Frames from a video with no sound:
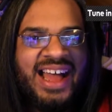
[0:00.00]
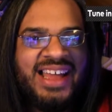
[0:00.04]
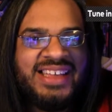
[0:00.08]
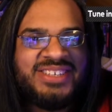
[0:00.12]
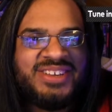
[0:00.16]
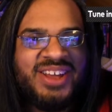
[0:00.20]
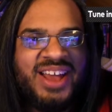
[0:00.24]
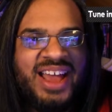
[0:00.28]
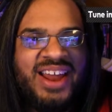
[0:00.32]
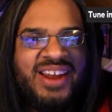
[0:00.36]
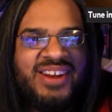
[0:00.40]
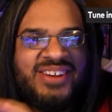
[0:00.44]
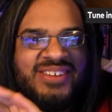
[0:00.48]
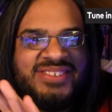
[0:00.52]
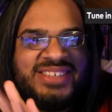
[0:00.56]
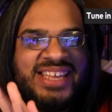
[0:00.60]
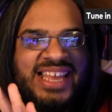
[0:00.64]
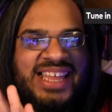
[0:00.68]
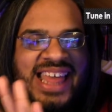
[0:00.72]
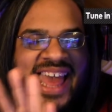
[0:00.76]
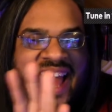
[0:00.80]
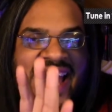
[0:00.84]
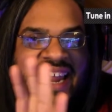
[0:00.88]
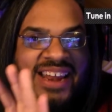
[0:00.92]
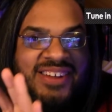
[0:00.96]
So I heard him
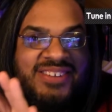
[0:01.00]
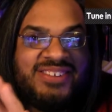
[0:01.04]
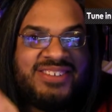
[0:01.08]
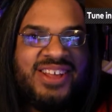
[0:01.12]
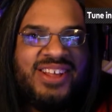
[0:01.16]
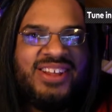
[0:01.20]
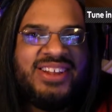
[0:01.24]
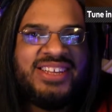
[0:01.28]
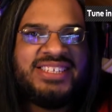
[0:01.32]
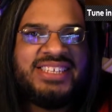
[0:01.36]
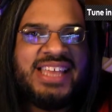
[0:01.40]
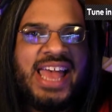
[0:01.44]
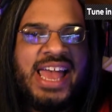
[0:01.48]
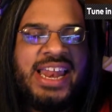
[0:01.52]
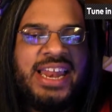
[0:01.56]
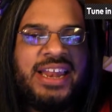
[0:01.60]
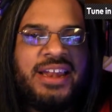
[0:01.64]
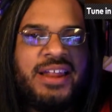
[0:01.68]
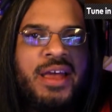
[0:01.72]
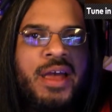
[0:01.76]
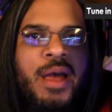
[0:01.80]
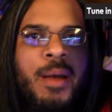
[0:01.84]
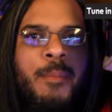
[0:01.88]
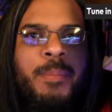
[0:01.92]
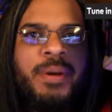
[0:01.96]
say that, and I was all excited.
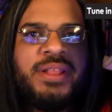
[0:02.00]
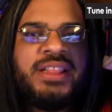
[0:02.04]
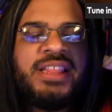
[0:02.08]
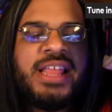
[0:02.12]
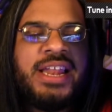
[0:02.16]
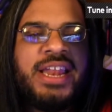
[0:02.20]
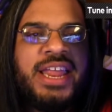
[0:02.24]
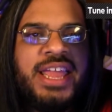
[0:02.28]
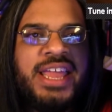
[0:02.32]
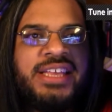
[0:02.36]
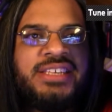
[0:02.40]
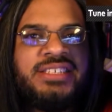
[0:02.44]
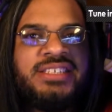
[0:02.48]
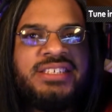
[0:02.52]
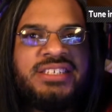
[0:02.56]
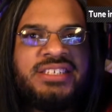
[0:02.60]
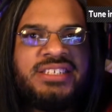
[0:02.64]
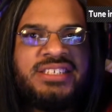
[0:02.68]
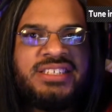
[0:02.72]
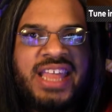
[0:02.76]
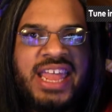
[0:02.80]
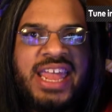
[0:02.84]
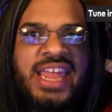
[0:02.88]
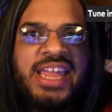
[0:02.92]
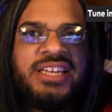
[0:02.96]
But then his
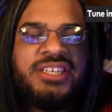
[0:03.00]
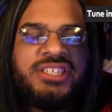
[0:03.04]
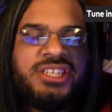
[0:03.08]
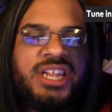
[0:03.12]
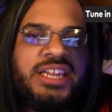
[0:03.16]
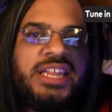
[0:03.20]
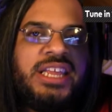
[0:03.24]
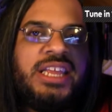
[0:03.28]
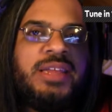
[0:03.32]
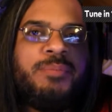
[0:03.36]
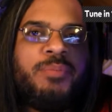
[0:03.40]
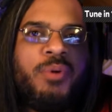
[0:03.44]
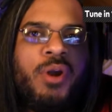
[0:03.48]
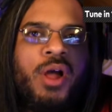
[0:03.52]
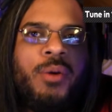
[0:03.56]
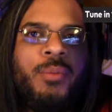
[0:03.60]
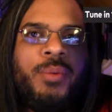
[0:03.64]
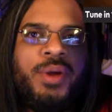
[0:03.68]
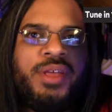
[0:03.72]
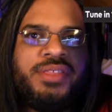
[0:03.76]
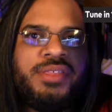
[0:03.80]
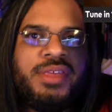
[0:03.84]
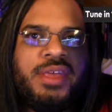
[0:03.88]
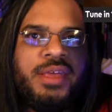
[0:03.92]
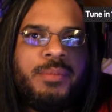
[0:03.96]
stage that he brought
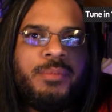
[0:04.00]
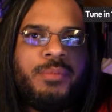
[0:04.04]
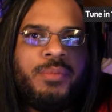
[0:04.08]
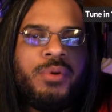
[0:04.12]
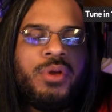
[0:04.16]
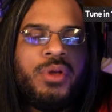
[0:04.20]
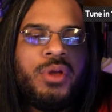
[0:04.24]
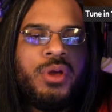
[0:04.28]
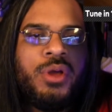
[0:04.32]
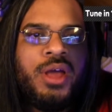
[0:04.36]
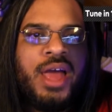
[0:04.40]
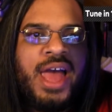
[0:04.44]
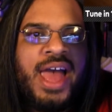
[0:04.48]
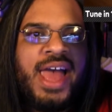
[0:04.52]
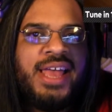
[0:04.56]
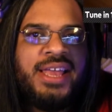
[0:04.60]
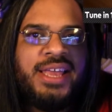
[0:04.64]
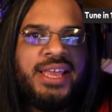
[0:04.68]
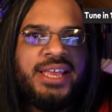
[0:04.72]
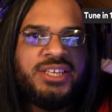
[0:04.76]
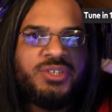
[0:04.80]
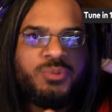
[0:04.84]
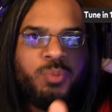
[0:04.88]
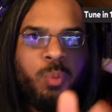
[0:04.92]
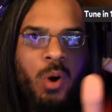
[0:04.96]
with him
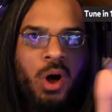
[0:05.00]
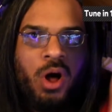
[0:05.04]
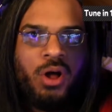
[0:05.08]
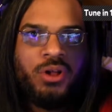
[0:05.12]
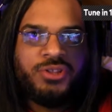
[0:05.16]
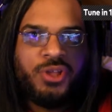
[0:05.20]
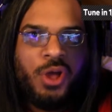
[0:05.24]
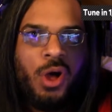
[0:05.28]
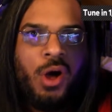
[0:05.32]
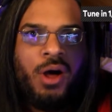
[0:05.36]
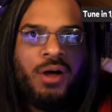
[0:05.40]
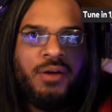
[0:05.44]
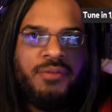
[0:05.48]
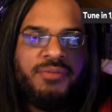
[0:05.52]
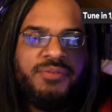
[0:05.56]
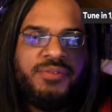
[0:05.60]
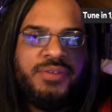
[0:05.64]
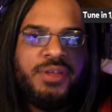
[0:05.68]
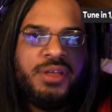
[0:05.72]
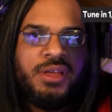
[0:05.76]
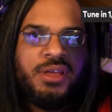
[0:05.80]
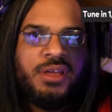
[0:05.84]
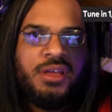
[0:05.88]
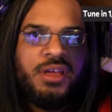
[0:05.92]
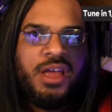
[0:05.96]
is walled off,
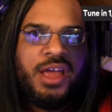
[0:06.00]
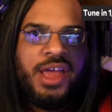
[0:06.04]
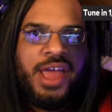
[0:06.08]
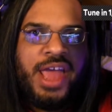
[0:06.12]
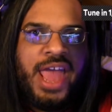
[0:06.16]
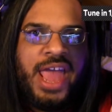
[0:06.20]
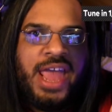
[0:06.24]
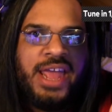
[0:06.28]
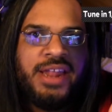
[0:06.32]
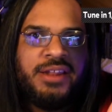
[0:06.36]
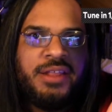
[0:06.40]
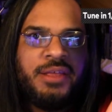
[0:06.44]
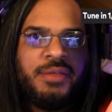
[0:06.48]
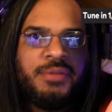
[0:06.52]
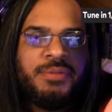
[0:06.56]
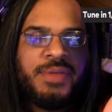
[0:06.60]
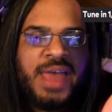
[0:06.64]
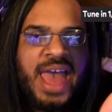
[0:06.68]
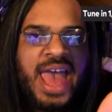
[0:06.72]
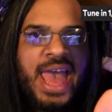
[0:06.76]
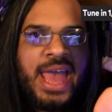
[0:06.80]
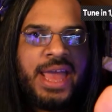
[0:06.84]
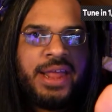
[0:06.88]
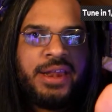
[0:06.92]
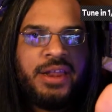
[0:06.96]
and
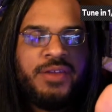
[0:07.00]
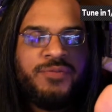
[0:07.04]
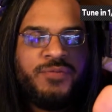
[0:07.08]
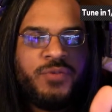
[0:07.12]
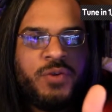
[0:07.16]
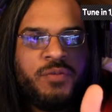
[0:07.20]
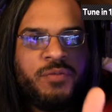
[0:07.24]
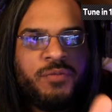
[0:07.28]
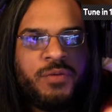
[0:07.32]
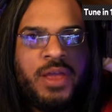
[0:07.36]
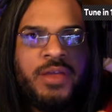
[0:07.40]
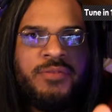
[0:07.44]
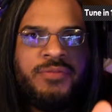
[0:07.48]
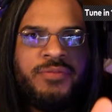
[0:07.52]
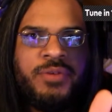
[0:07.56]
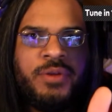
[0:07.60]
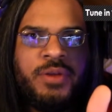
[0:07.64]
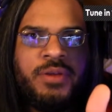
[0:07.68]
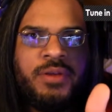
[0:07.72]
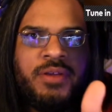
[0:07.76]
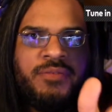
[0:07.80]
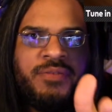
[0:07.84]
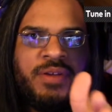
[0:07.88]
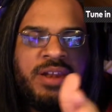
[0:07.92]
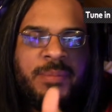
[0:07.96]
that
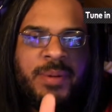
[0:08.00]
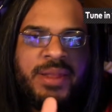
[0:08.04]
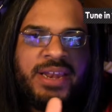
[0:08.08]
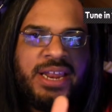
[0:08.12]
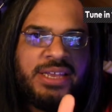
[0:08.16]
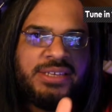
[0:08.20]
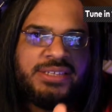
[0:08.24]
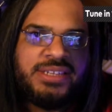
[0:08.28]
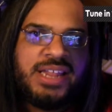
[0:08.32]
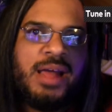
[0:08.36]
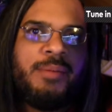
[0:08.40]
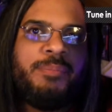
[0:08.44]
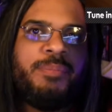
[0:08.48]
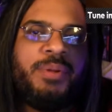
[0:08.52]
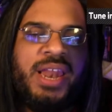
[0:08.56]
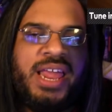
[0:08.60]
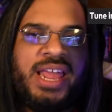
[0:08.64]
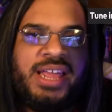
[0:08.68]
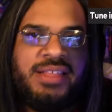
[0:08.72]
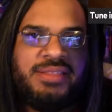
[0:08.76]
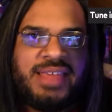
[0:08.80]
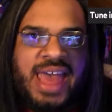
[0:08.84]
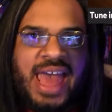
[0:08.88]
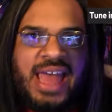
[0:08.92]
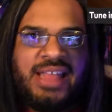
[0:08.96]
if anybody has not
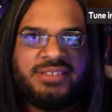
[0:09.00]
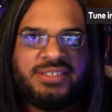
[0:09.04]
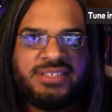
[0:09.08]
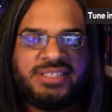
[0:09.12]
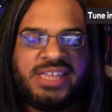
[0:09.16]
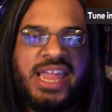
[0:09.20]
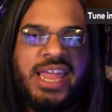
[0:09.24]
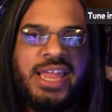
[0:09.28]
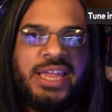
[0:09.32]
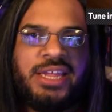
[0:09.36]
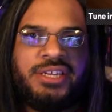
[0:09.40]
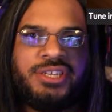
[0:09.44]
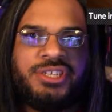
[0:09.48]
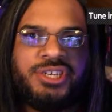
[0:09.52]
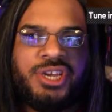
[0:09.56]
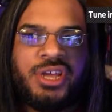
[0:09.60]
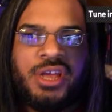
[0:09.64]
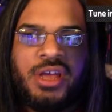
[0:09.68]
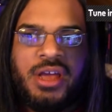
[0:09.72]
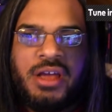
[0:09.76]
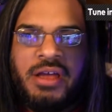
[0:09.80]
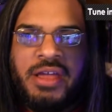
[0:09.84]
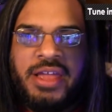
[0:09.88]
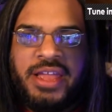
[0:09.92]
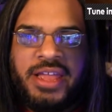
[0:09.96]
played that stage,
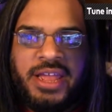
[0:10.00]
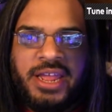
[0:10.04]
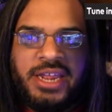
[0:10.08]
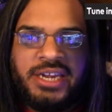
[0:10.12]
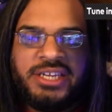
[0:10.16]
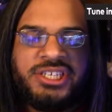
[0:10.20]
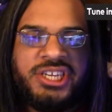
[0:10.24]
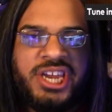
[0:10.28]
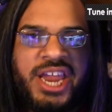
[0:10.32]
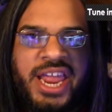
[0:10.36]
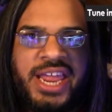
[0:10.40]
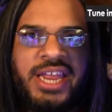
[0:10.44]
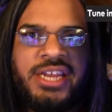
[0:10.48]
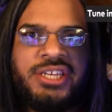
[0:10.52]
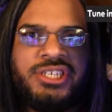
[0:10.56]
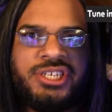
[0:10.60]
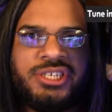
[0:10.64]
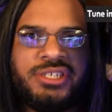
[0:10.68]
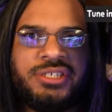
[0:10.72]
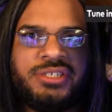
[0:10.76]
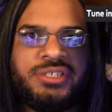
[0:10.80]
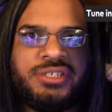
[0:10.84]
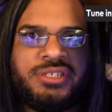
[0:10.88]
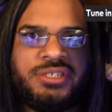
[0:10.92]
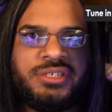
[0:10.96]
it
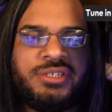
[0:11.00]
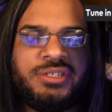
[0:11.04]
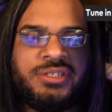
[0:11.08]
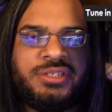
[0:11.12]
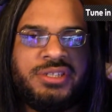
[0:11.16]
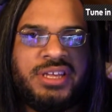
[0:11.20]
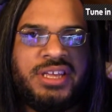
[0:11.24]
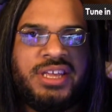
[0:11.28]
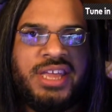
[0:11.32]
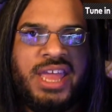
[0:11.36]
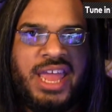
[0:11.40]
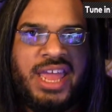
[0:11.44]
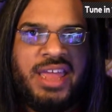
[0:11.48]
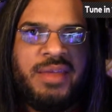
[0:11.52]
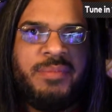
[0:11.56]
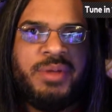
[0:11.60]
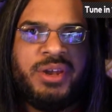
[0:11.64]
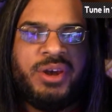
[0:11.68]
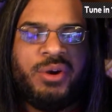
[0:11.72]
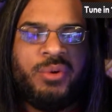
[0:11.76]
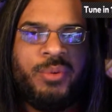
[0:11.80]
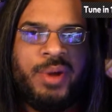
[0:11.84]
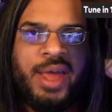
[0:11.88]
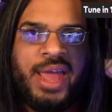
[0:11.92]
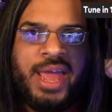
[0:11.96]
changes the game in
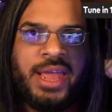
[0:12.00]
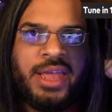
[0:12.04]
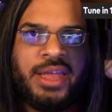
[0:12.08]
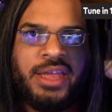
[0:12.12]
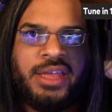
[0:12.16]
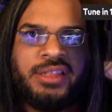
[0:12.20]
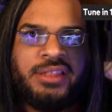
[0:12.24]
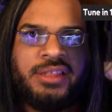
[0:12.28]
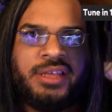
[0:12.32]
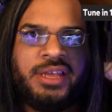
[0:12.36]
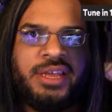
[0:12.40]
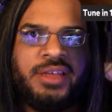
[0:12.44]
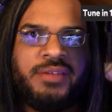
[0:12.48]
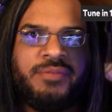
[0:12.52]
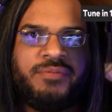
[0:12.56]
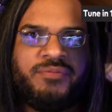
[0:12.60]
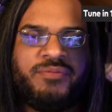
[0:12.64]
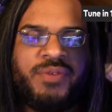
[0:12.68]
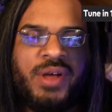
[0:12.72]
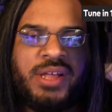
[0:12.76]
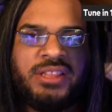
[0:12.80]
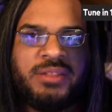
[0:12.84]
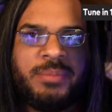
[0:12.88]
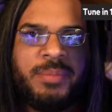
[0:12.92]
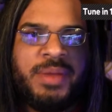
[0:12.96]
a way. It
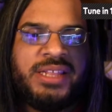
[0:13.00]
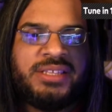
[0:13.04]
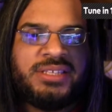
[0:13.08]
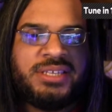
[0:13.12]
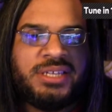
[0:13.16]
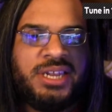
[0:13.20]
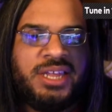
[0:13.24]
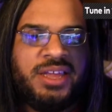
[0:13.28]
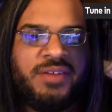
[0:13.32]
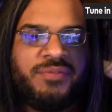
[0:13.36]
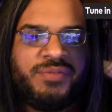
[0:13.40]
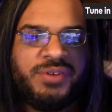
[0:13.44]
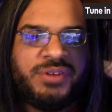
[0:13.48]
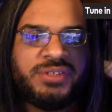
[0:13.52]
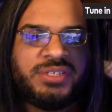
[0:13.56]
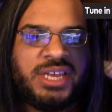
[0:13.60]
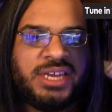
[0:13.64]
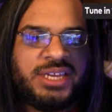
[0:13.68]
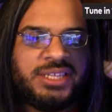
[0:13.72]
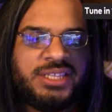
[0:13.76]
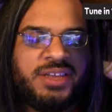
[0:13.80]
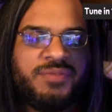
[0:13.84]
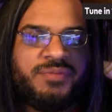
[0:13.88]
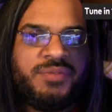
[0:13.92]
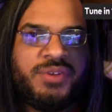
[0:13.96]
fundamentally it feels
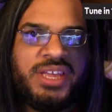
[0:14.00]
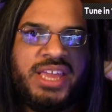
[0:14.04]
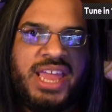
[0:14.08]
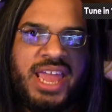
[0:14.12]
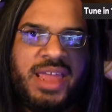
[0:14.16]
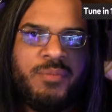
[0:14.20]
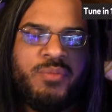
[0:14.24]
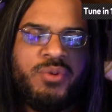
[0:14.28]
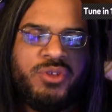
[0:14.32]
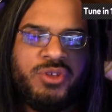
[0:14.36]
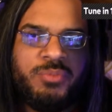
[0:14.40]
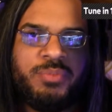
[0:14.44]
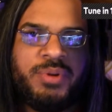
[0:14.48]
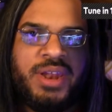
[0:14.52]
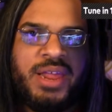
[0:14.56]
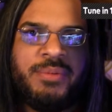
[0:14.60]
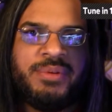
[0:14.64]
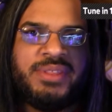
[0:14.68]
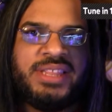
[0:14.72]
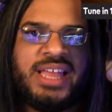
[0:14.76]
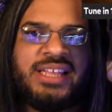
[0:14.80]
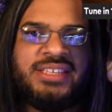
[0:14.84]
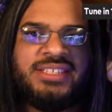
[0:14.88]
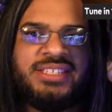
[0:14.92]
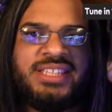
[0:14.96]
like a different game when you play
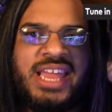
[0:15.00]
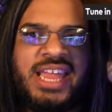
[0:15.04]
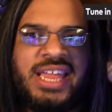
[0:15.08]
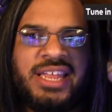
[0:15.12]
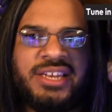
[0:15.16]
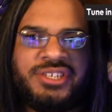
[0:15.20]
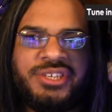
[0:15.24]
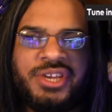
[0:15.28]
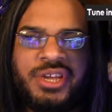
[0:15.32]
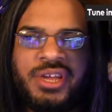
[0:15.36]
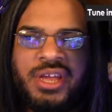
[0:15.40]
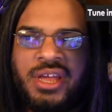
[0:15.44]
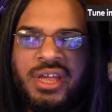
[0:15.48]
with that stage.